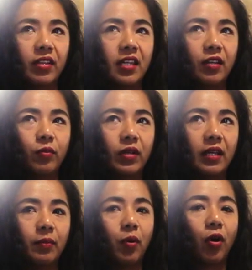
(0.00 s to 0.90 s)
know, I think
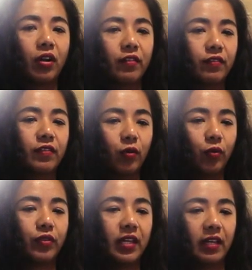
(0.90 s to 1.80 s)
we, part of the
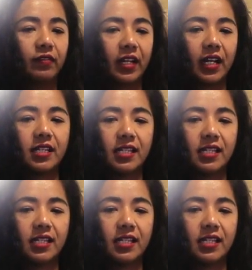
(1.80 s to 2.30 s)
whole thing of, like I